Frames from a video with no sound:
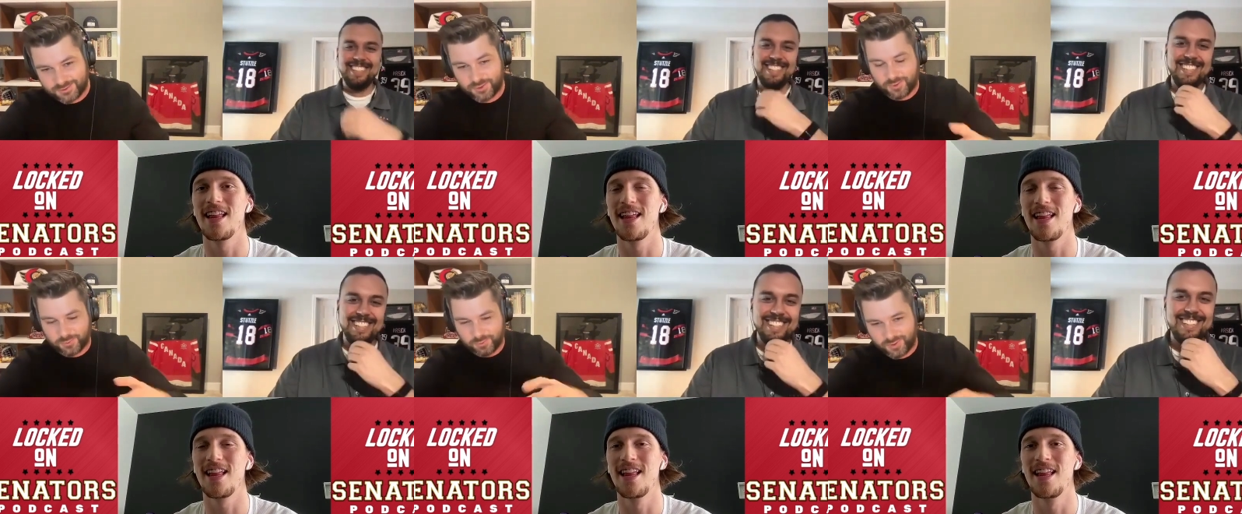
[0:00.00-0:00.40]

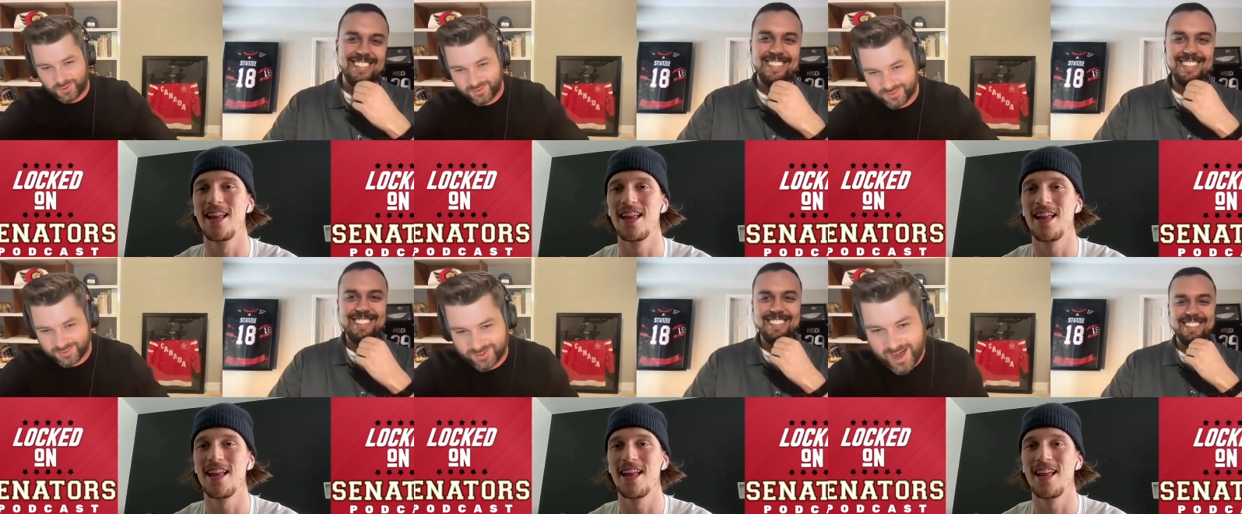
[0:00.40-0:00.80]
Speaker 1: to it. We
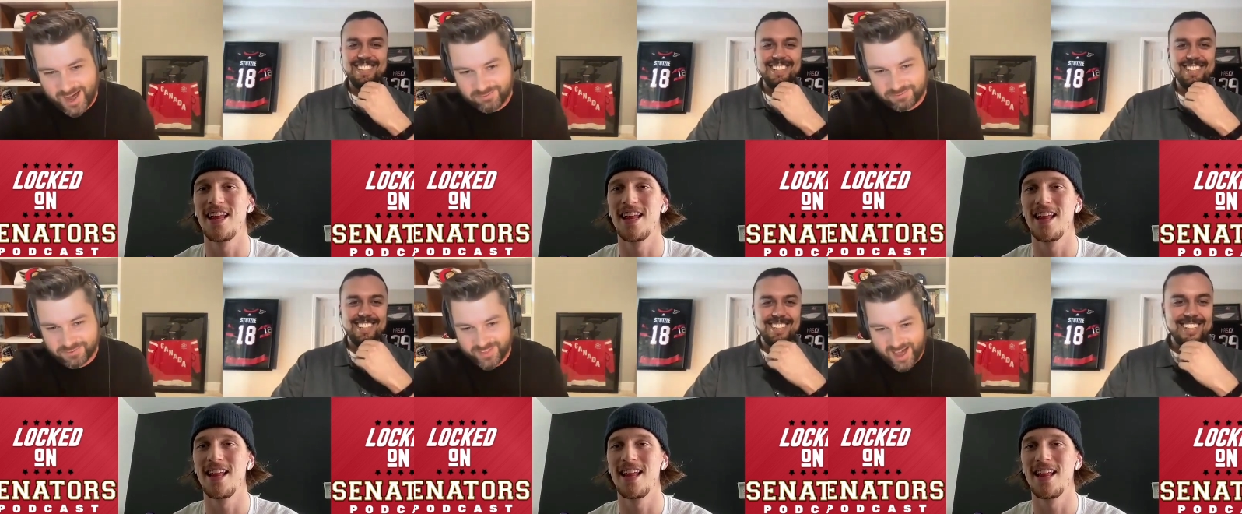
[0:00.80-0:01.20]
were in the
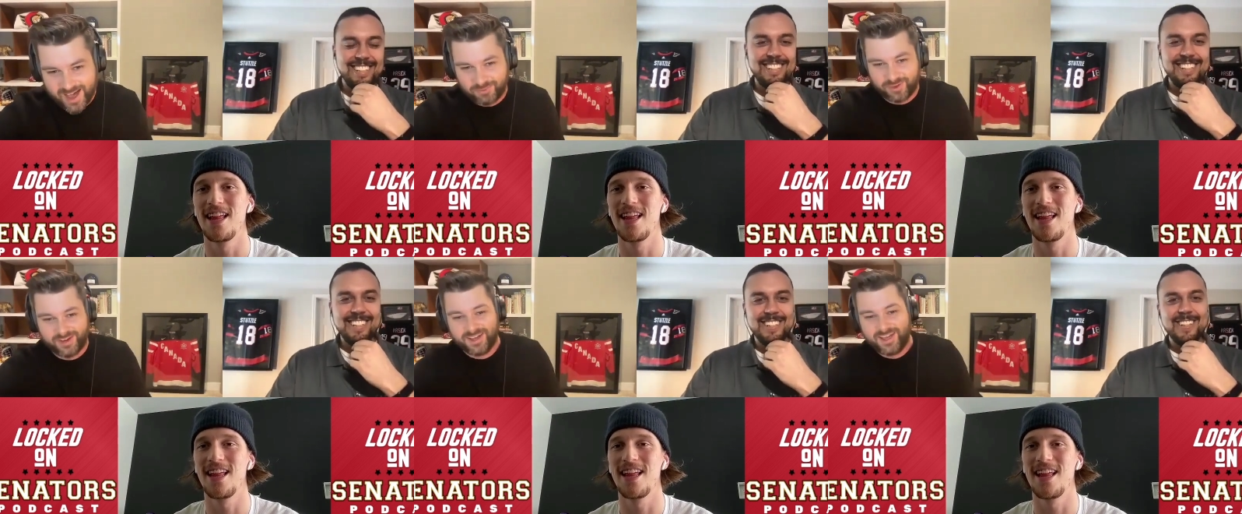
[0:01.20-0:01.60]
crowd for
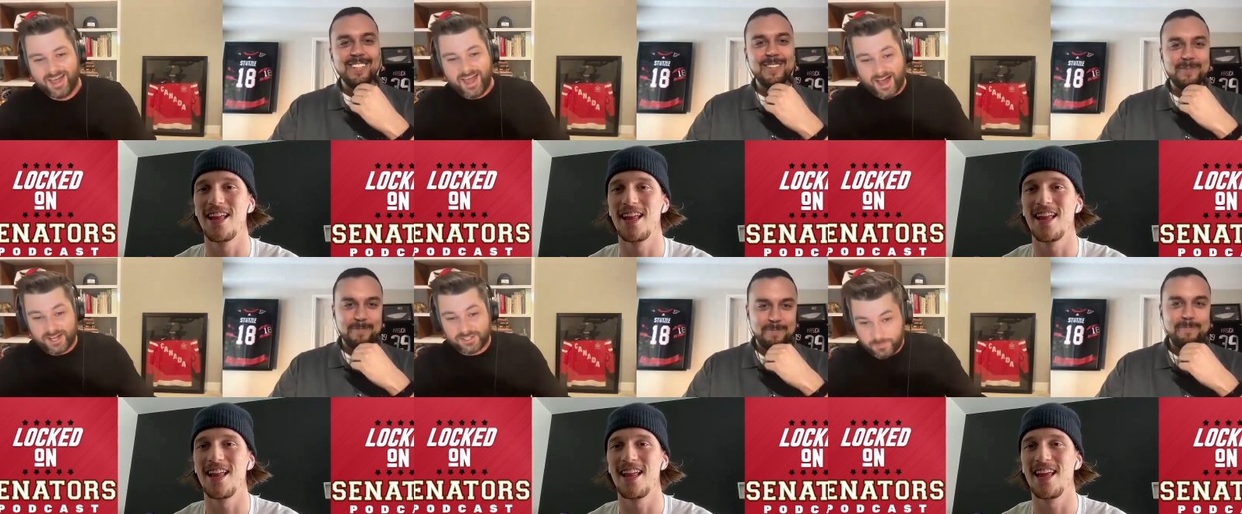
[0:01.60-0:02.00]
that one.
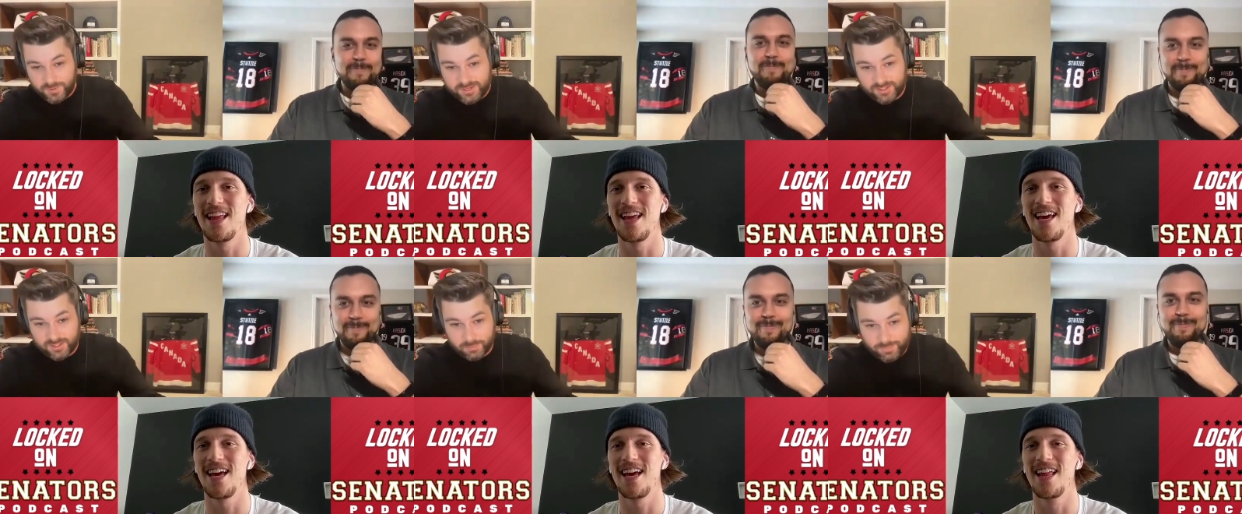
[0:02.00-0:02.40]
Uh,
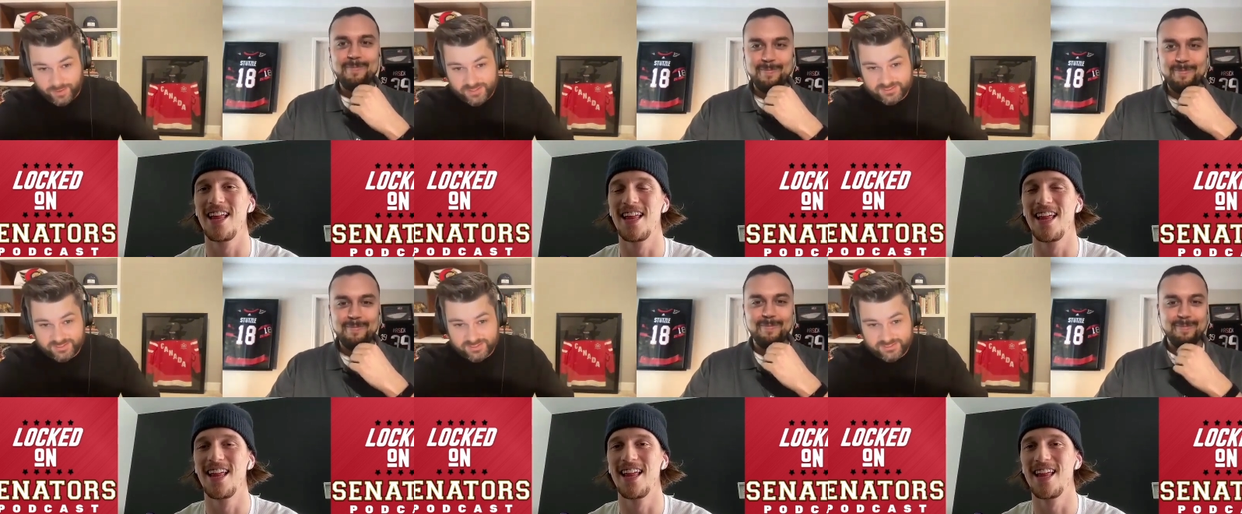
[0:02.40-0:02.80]
speaking yeah. of
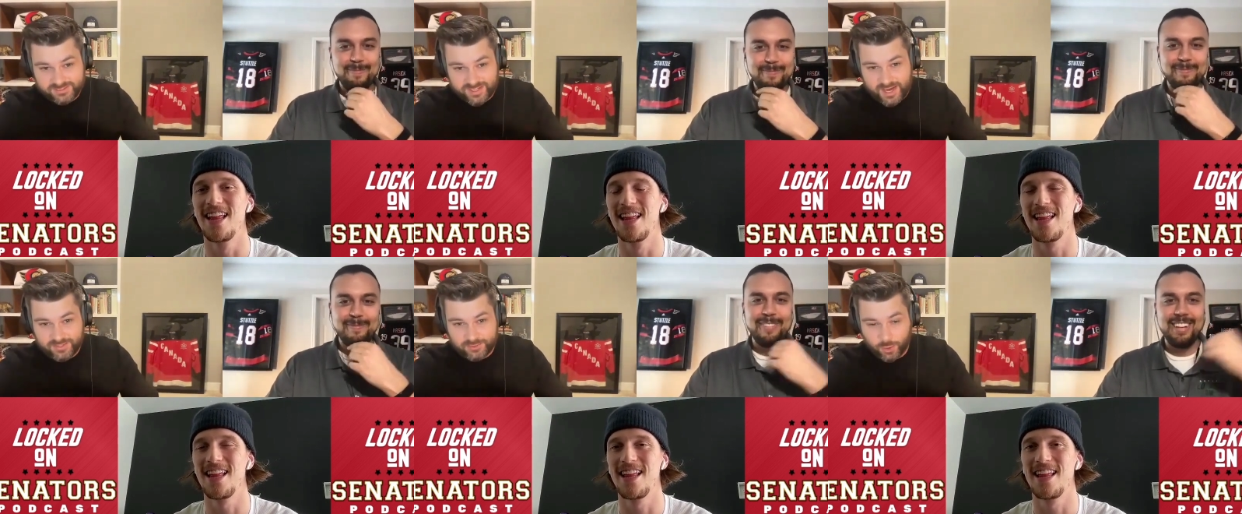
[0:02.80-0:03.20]
the
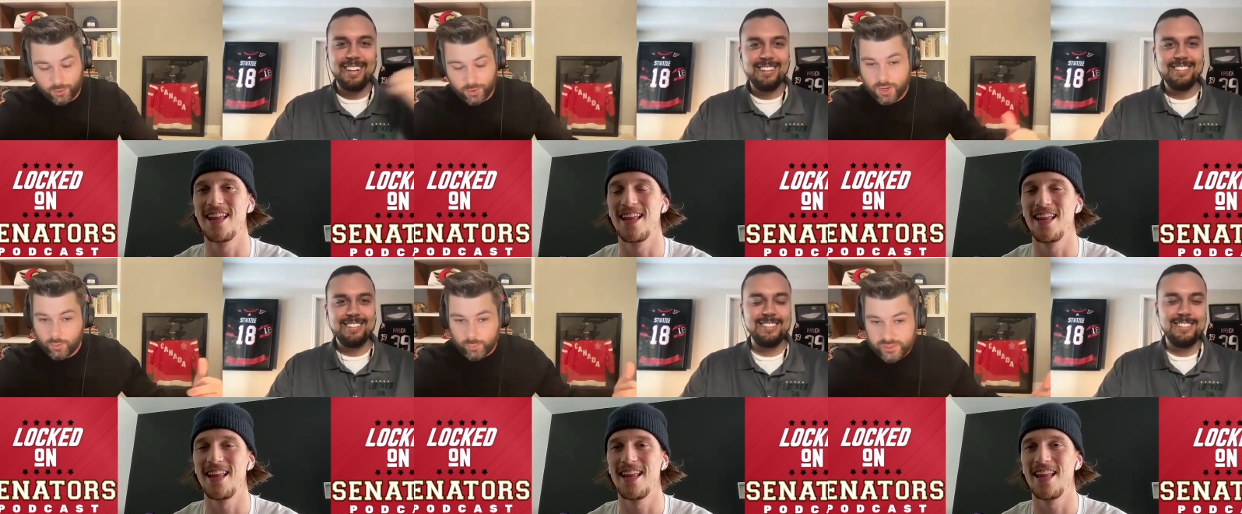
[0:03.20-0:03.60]
business side,
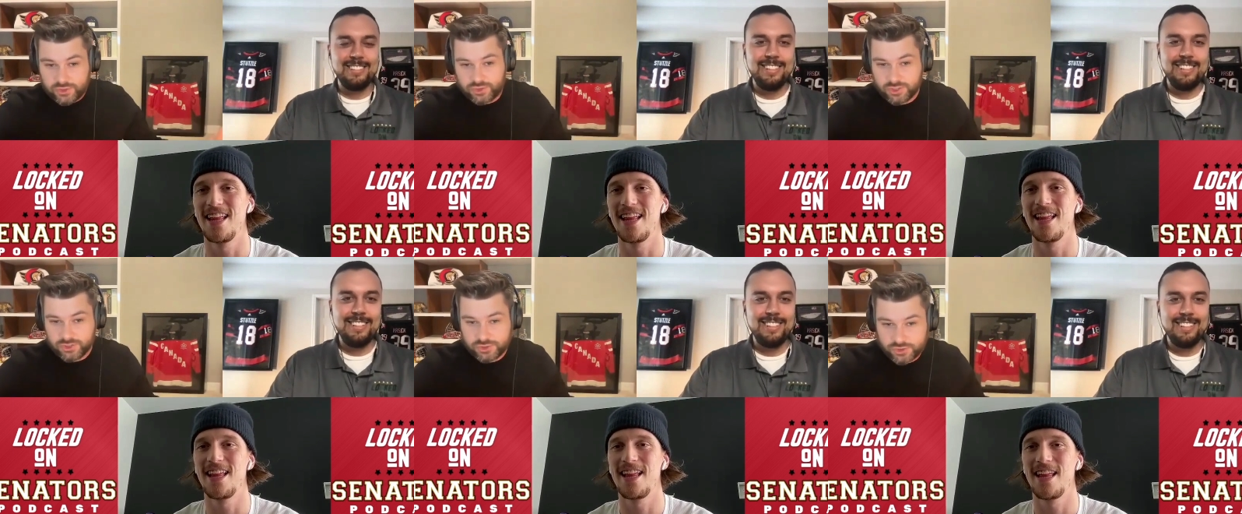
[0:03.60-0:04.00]
though,
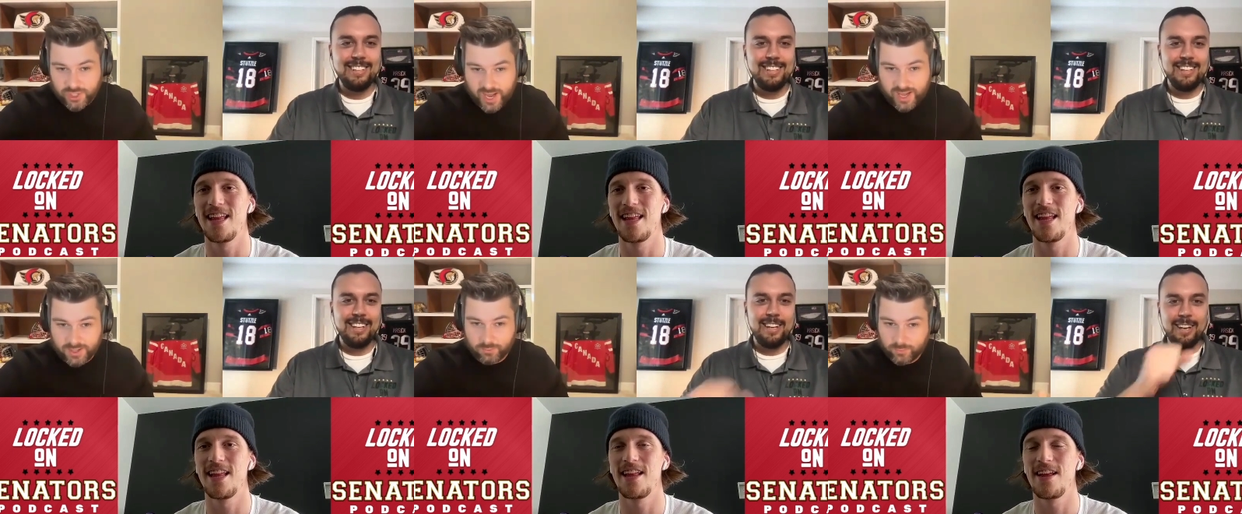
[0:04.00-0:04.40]
we just
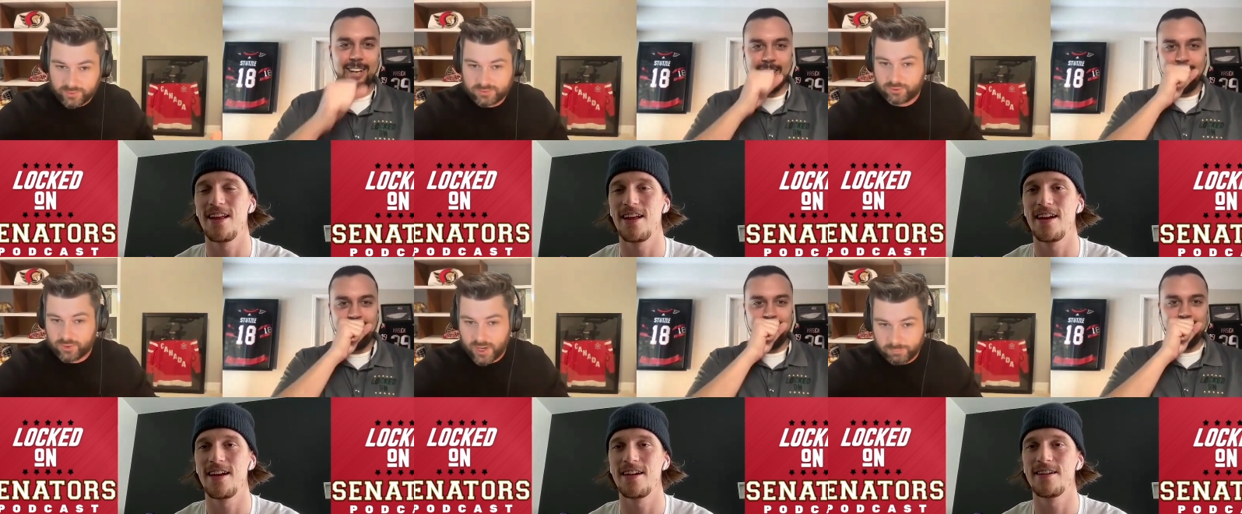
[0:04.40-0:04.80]
chatted
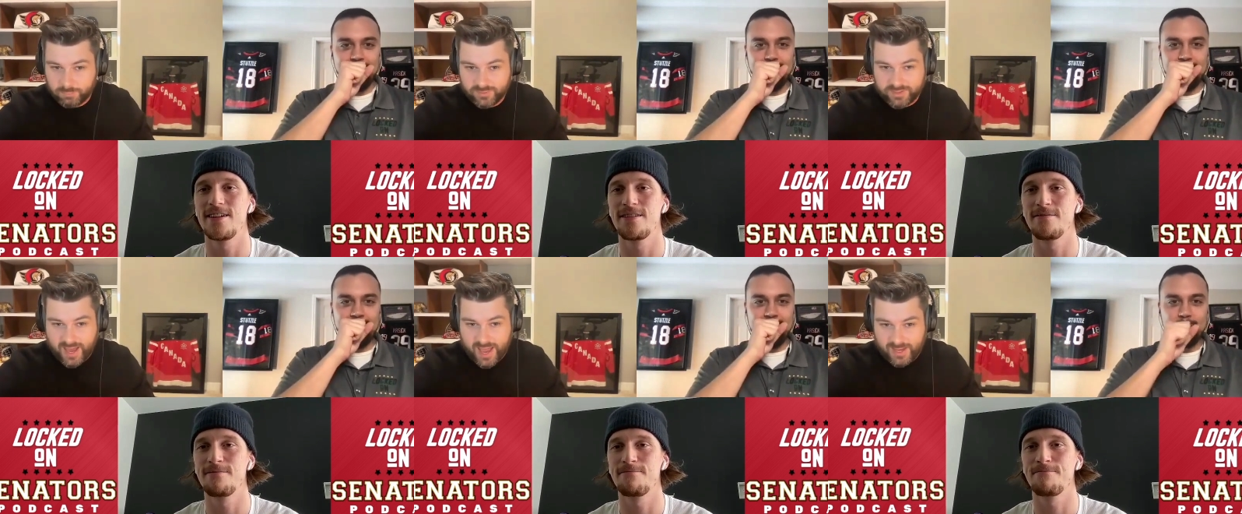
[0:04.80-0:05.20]
with
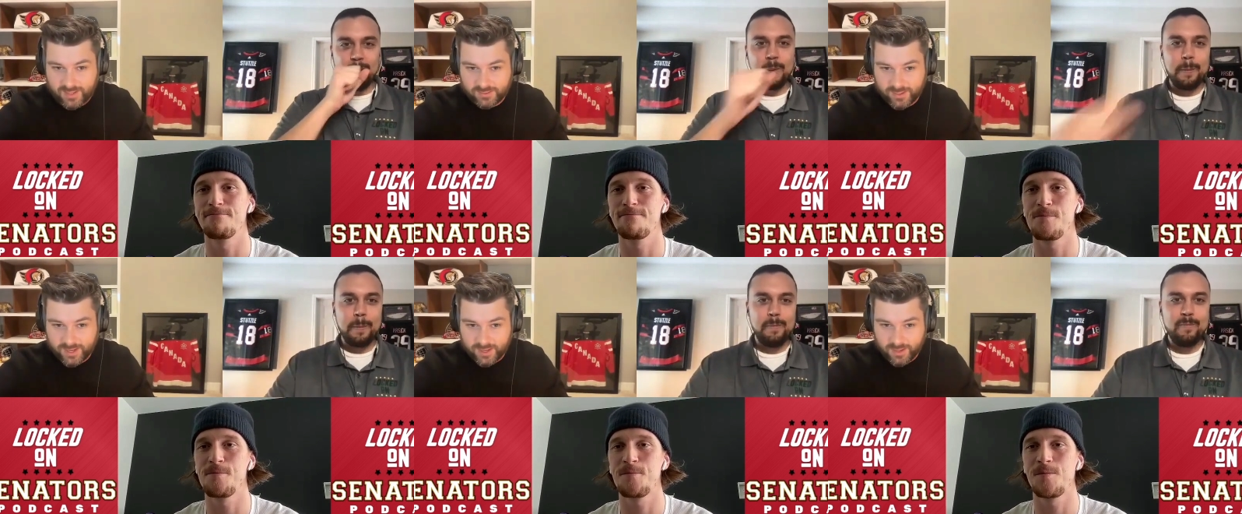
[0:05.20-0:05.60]
Craig
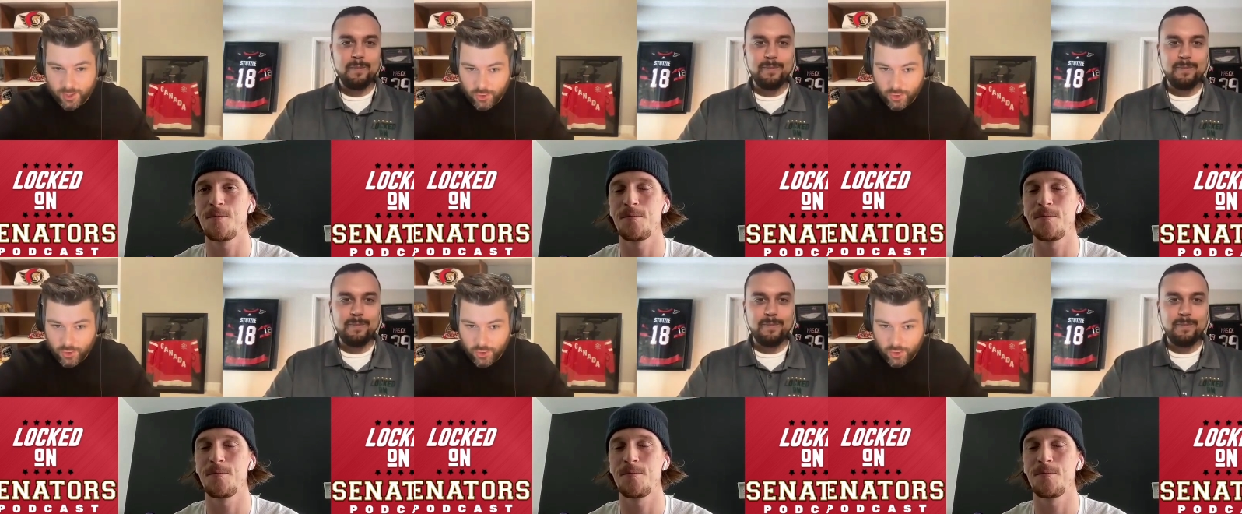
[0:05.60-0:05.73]
Medaglia